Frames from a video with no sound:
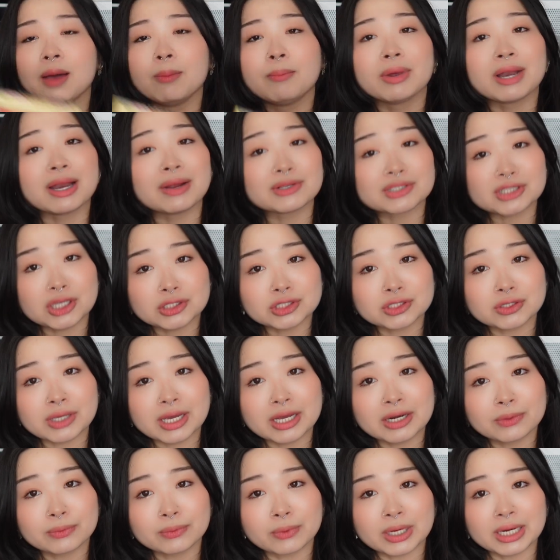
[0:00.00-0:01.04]
But I was also
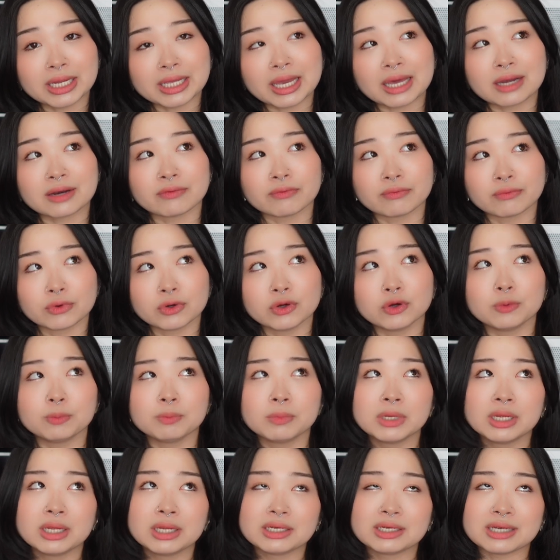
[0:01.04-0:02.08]
kind of running out of
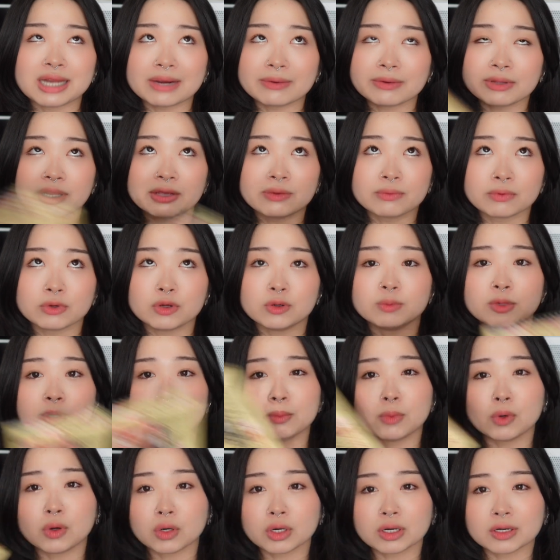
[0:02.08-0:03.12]
room. Not really room, but
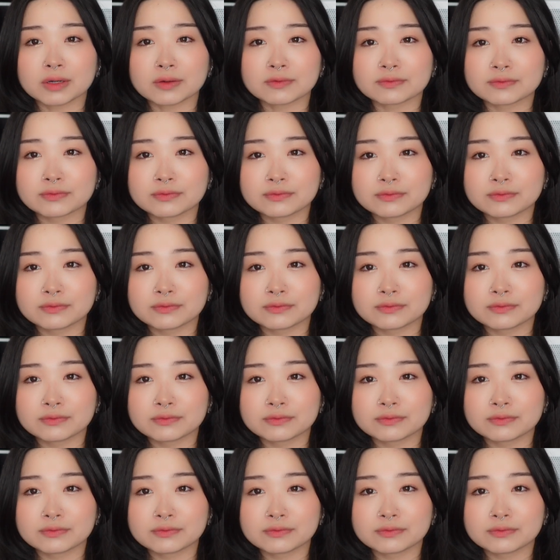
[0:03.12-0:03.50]
more of